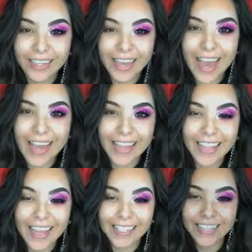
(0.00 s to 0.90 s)
Hi
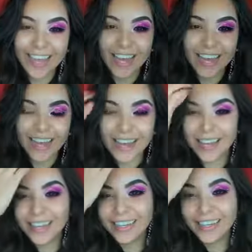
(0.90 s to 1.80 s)

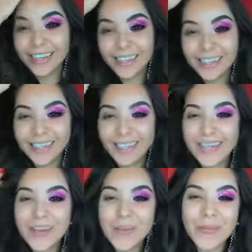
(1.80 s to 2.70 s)
Alexa.
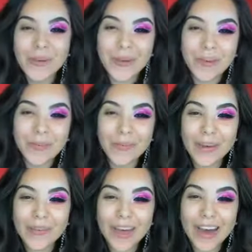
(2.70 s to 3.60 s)
Prima, prima,
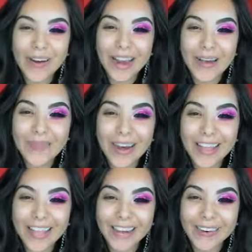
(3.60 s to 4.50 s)
prima. Hola
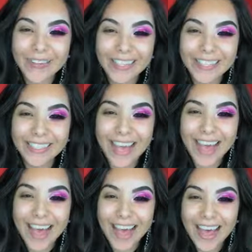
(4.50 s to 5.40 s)
Amanda, ¿cómo
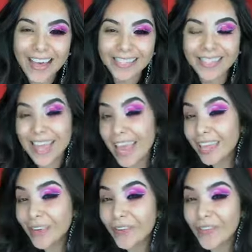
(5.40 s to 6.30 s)
estás? Thank
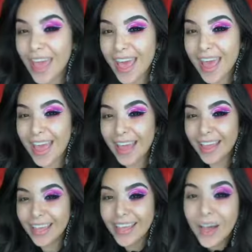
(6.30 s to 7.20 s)
you, Fe.
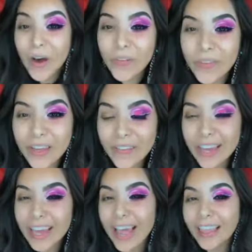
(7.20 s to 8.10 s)
Oh, Fifi,
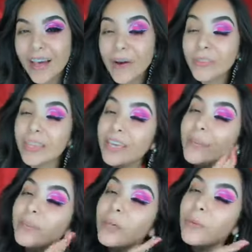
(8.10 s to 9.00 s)
hello. Thank
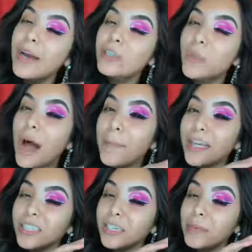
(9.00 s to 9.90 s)
you so much. Well, I'm
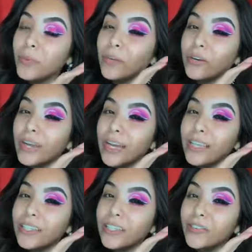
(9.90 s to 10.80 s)
actually going to be recreating
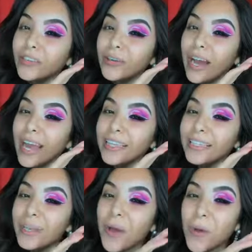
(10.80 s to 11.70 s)
this look for you guys
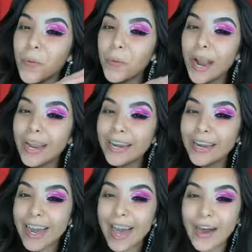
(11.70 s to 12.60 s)
right
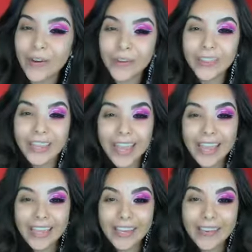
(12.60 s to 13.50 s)
now.
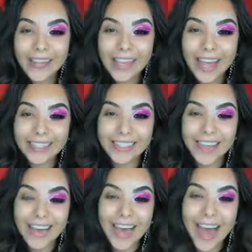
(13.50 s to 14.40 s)
Thank you, Alexa.
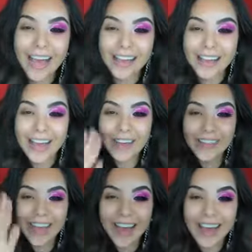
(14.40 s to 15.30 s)
Hi,
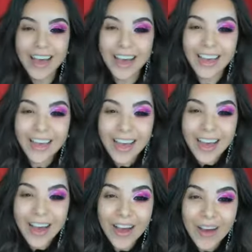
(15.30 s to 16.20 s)
Claudia.
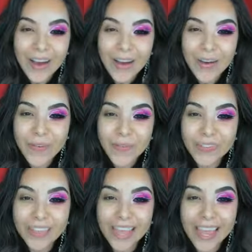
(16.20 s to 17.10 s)
Um,
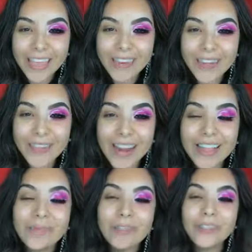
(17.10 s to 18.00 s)
thank you, Esmeralda.
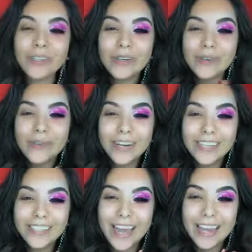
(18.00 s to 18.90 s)
I'm super
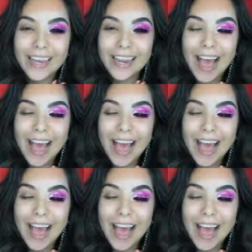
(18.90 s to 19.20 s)
excited.